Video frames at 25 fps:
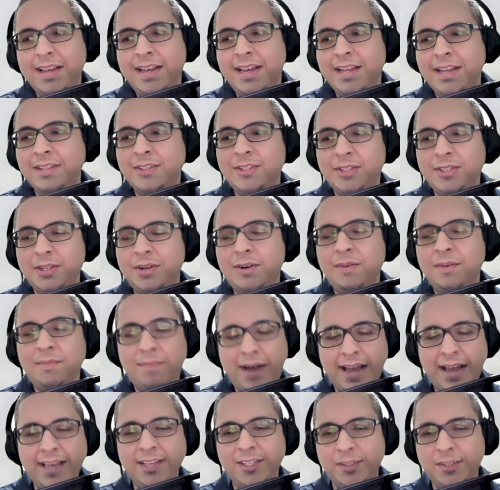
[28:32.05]
And so
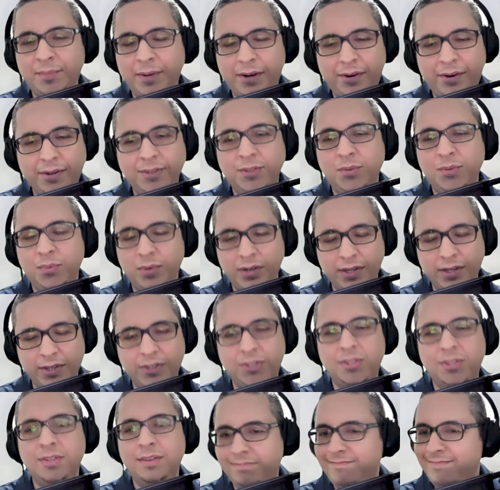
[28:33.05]
my experience
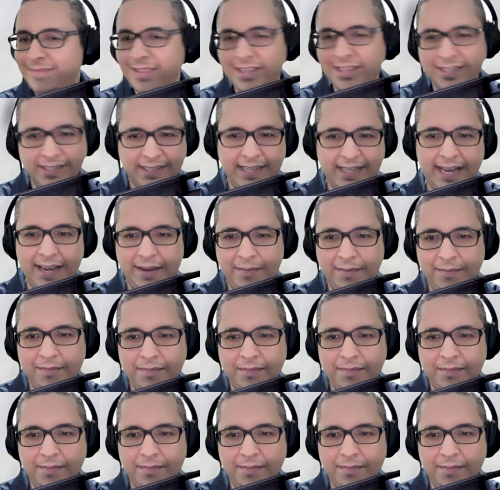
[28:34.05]
was the same.